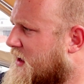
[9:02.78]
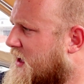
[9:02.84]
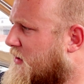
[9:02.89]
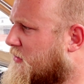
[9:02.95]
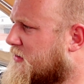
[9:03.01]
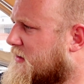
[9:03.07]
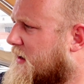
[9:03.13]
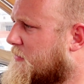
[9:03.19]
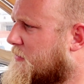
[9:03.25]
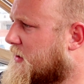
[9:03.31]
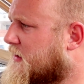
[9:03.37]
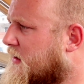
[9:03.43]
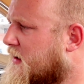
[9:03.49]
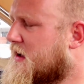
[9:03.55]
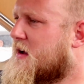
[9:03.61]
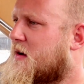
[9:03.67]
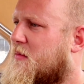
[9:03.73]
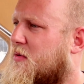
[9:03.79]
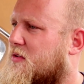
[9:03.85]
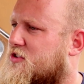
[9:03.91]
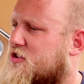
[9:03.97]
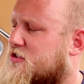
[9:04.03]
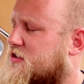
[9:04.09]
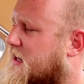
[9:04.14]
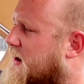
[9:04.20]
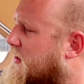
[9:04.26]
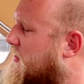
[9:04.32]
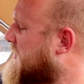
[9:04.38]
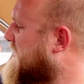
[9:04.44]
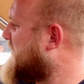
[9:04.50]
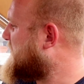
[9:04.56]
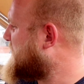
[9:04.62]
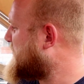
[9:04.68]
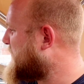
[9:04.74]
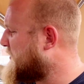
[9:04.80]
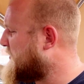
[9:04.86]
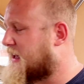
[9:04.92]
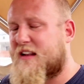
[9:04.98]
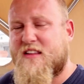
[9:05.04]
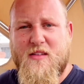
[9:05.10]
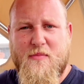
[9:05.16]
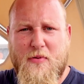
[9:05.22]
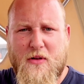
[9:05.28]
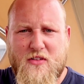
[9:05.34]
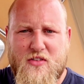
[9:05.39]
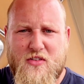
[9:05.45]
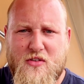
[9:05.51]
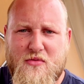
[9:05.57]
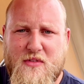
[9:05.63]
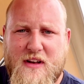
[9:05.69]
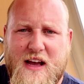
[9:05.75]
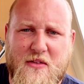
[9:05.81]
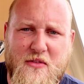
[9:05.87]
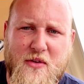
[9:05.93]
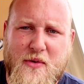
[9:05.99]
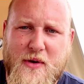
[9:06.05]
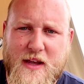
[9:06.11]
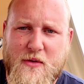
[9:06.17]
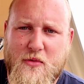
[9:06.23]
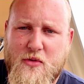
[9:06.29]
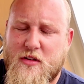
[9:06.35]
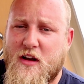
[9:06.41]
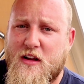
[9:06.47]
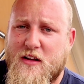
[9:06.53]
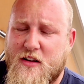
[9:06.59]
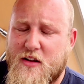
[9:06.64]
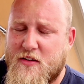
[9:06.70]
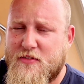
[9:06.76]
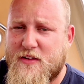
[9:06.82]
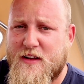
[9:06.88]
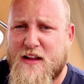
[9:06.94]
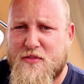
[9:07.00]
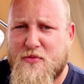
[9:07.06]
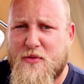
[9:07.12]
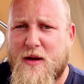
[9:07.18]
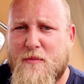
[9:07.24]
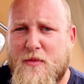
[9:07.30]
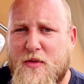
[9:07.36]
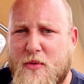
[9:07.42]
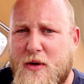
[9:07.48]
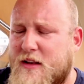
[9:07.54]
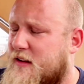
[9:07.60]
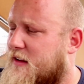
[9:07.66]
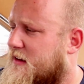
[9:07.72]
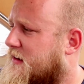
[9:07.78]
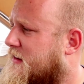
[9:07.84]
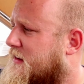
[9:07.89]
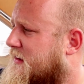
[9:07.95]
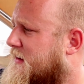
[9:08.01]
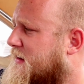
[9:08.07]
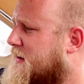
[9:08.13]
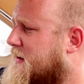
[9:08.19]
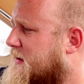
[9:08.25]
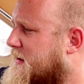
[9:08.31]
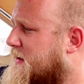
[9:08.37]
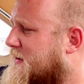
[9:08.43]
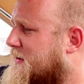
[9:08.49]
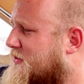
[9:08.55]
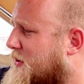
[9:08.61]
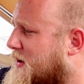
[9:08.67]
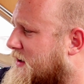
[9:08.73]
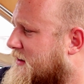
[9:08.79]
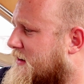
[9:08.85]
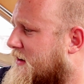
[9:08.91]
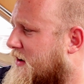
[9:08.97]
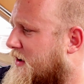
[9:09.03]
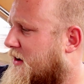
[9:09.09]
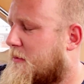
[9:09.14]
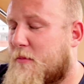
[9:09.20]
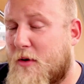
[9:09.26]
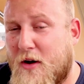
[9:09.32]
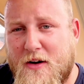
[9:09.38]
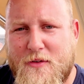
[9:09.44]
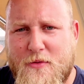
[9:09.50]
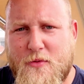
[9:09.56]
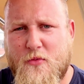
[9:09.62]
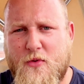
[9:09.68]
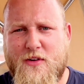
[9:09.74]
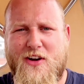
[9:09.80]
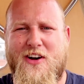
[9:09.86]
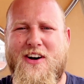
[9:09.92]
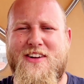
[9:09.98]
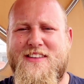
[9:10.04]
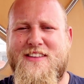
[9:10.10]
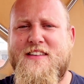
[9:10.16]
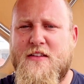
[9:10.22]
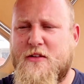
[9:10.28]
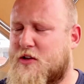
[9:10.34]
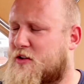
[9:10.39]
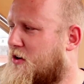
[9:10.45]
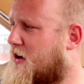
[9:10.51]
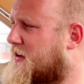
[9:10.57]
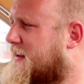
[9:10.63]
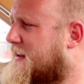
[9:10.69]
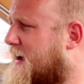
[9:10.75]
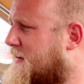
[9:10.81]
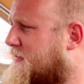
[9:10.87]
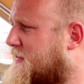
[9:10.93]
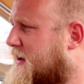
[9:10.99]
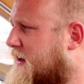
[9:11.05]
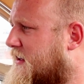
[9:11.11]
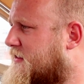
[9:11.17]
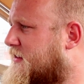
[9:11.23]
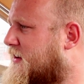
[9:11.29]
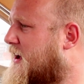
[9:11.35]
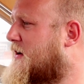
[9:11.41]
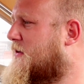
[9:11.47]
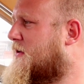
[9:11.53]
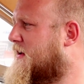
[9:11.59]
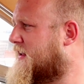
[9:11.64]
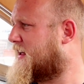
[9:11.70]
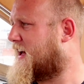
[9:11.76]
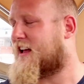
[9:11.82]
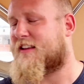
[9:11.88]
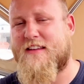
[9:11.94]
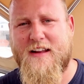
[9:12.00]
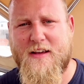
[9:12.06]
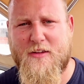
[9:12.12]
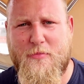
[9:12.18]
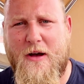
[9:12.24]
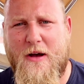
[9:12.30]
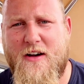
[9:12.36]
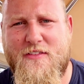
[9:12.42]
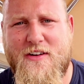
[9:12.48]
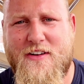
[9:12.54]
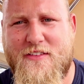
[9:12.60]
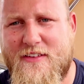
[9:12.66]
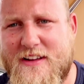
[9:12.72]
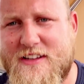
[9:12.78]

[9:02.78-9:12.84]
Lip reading: that wasn't happening. But just carrying them from the end of the pontoon down to here was hard enough, and that's why I'm sweating a lot. But we got a dive kit, so that's the next part of